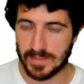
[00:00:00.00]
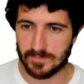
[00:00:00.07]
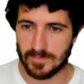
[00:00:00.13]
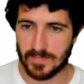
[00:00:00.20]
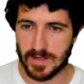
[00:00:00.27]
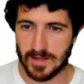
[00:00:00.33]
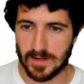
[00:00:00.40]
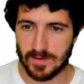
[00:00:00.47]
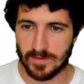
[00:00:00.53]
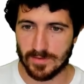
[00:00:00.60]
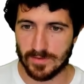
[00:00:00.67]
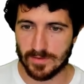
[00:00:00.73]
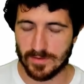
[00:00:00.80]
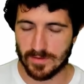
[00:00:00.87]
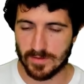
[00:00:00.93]

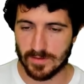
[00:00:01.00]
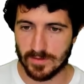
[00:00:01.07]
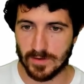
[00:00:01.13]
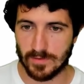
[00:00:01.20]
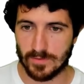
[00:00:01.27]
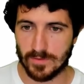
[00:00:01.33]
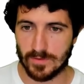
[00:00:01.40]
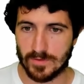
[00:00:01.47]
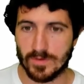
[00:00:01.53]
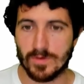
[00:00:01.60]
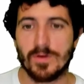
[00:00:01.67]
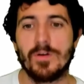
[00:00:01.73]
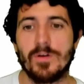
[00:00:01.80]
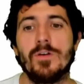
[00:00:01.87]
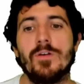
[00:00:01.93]
math
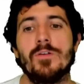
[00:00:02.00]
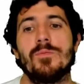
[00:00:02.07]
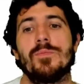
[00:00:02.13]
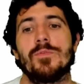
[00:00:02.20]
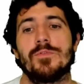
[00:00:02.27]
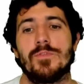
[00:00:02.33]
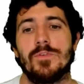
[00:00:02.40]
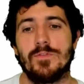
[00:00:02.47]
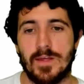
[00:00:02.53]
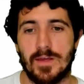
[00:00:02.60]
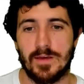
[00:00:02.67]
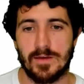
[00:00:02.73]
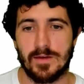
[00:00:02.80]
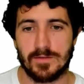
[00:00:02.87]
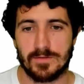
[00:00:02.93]
power of position
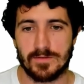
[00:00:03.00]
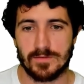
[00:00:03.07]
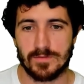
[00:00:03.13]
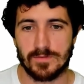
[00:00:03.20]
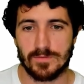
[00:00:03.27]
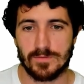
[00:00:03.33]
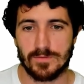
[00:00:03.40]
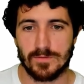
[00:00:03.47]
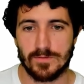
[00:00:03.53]
x